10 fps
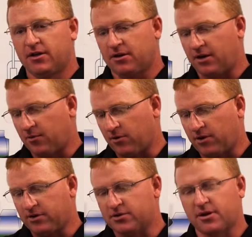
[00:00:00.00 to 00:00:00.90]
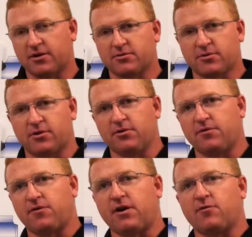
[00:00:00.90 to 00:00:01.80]
Today we're going to discuss with you the
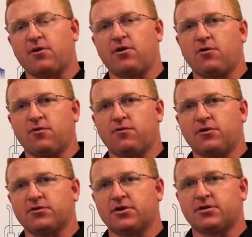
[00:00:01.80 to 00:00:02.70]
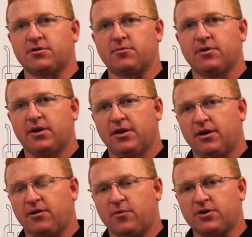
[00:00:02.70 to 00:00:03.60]
5-wire overfill system
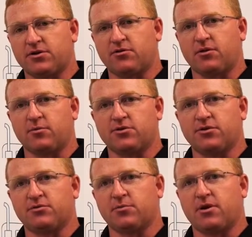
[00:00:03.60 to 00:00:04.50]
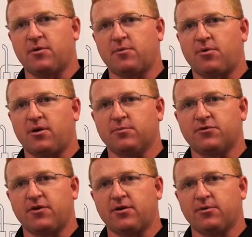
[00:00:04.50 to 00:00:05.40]
and ways to troubleshoot some common problems
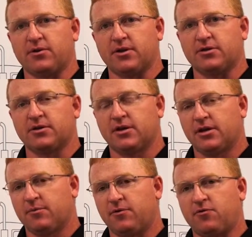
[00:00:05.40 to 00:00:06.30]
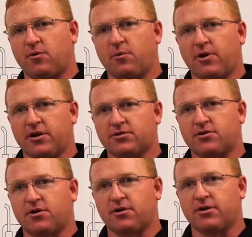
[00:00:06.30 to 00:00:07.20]
found with these. Before we get
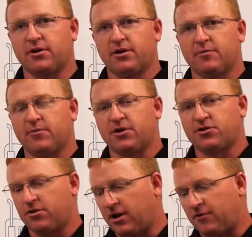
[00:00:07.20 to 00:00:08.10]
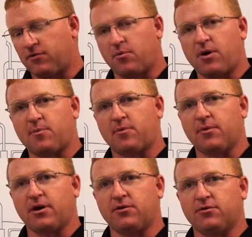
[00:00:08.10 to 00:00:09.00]
started, make sure you have your proper
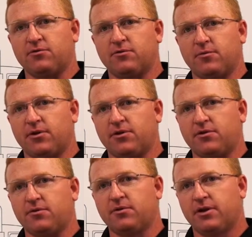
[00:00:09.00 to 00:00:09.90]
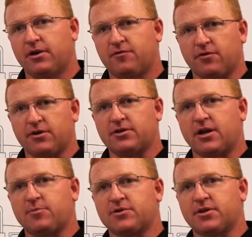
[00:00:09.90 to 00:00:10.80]
manual with you for these
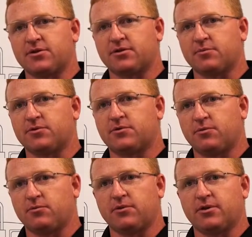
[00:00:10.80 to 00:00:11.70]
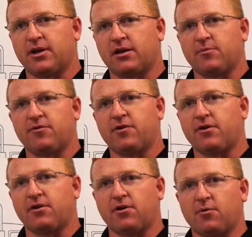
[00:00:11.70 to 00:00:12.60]
type of systems. They can be
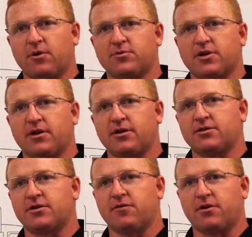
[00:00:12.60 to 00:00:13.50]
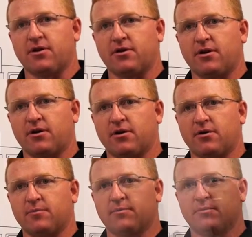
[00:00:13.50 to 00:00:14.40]
found on our website at
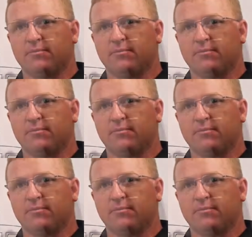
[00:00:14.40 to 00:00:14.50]
civacon.com.